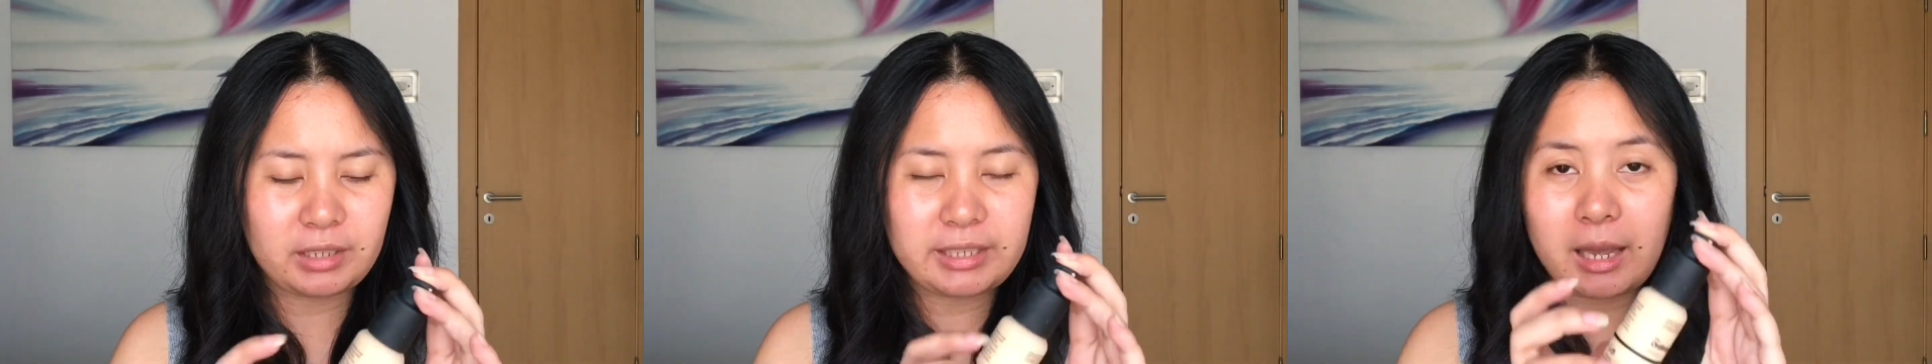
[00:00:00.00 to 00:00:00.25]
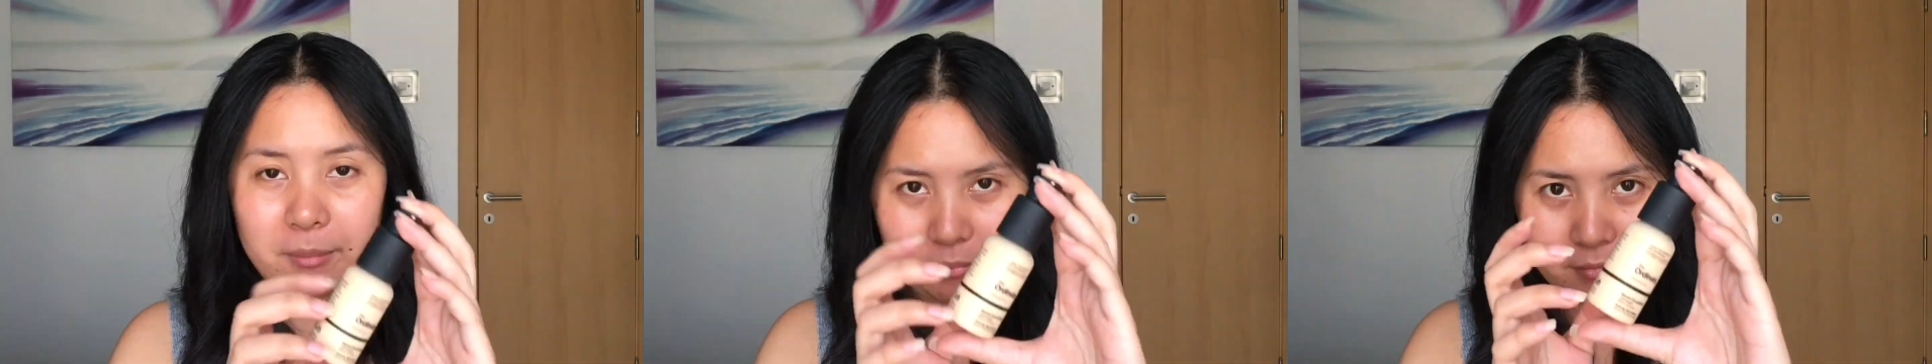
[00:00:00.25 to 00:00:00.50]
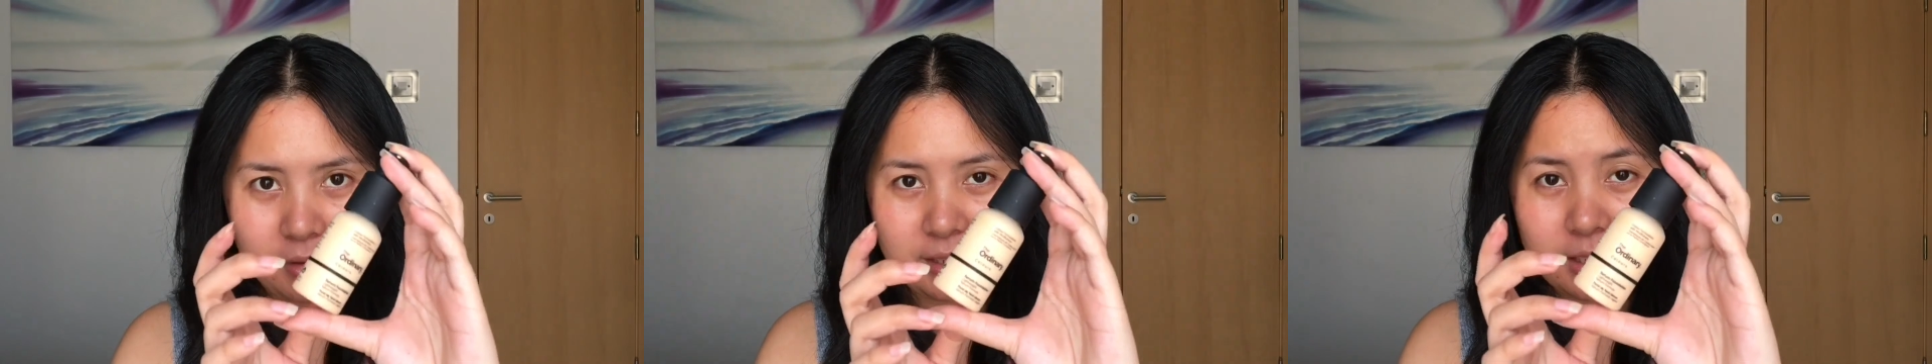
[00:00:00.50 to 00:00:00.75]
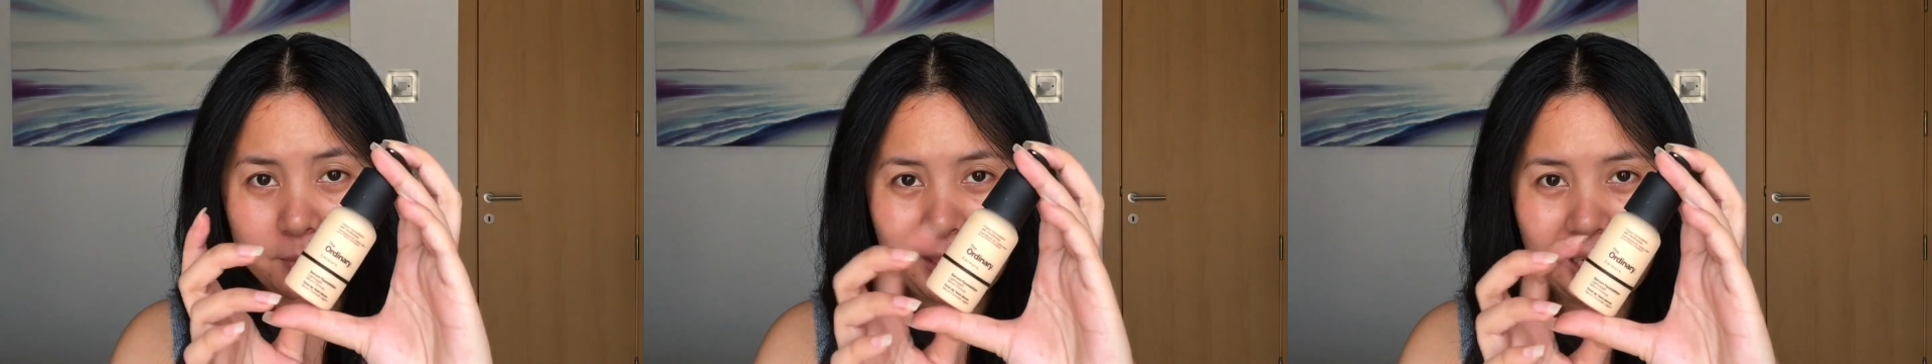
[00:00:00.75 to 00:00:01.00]
Yeah, this
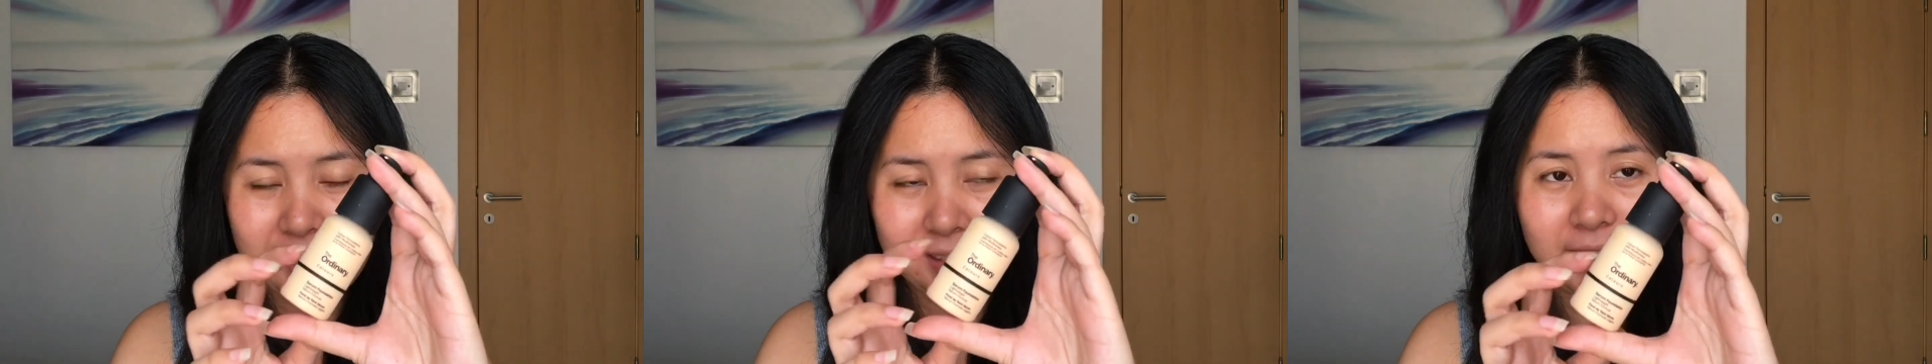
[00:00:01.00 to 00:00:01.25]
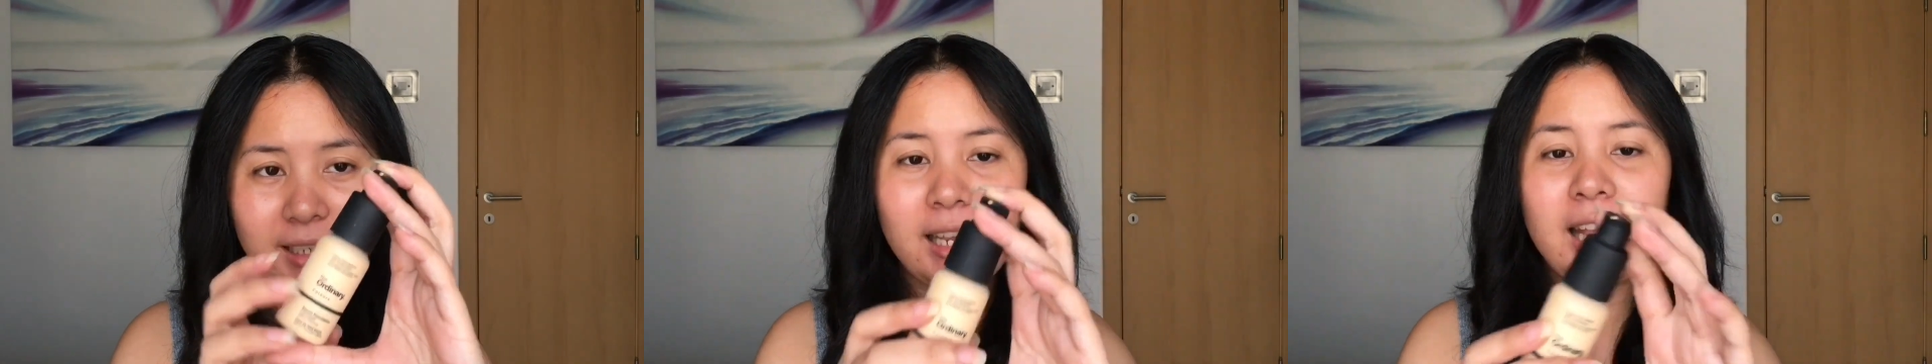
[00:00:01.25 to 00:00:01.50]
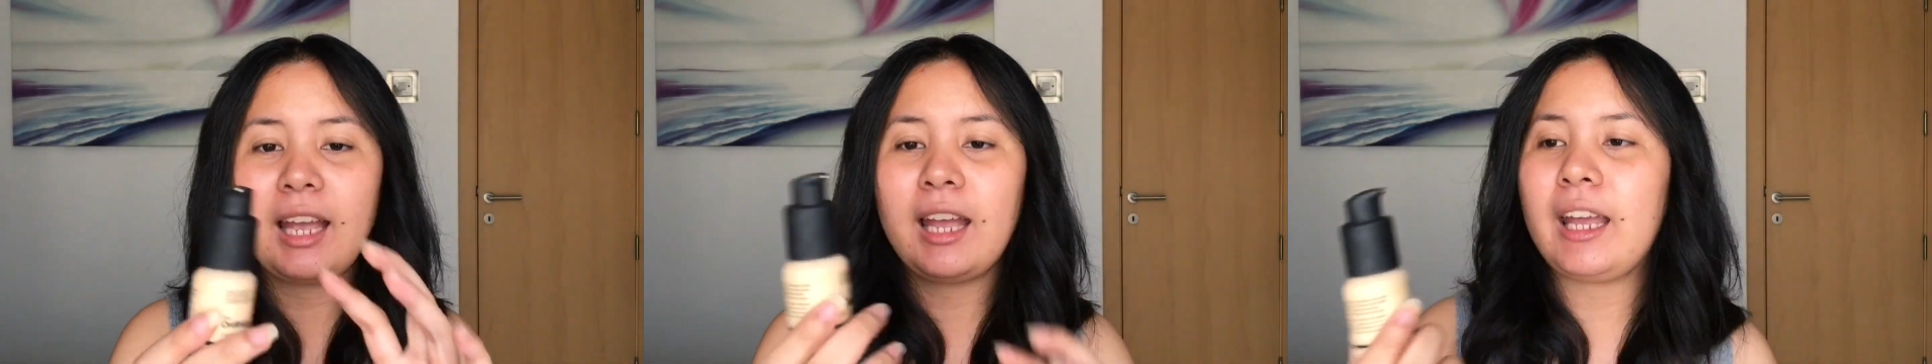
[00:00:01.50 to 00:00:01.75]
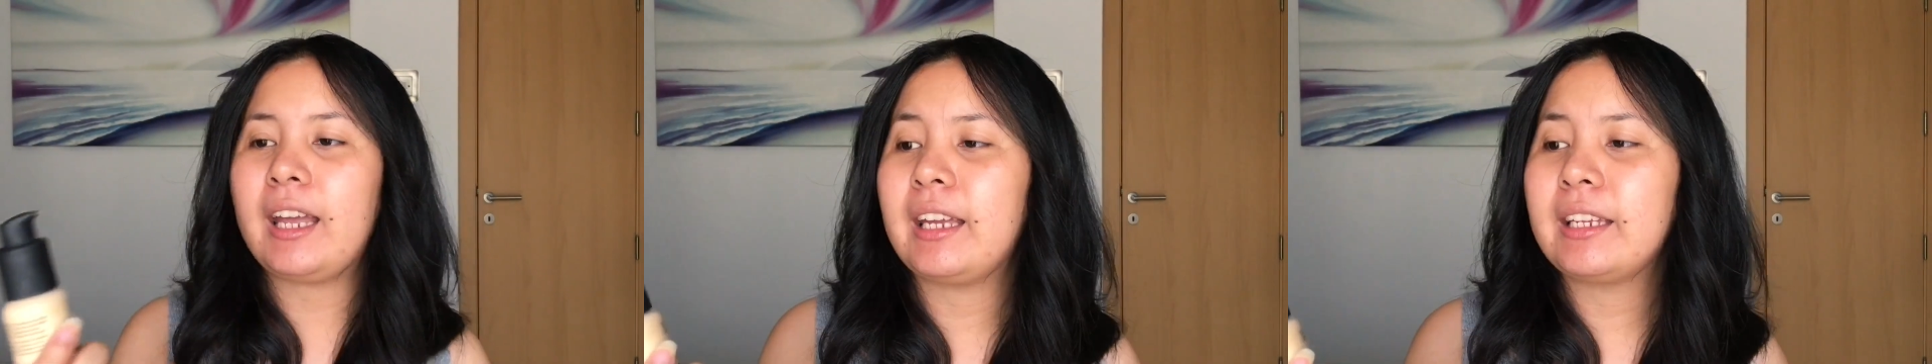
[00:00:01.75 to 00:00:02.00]
is plastic,
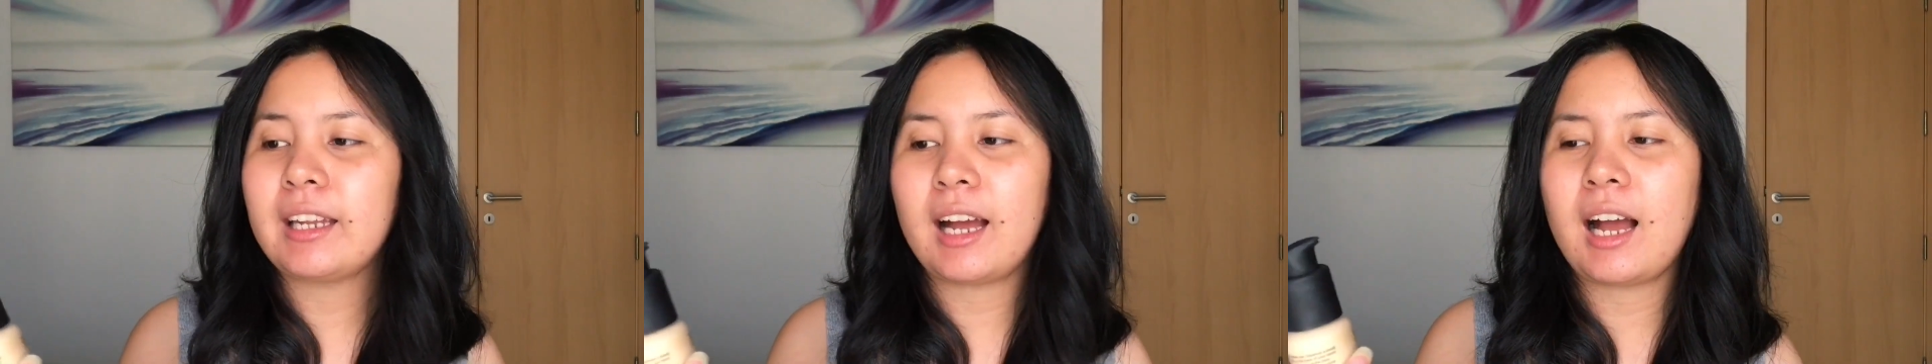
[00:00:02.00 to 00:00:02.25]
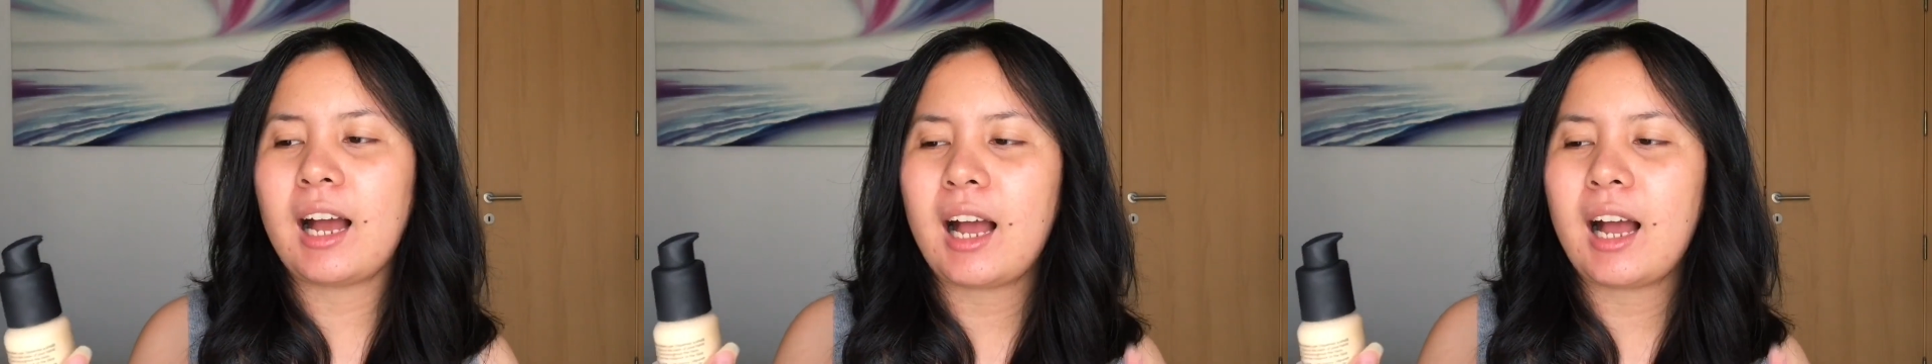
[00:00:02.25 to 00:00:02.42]
and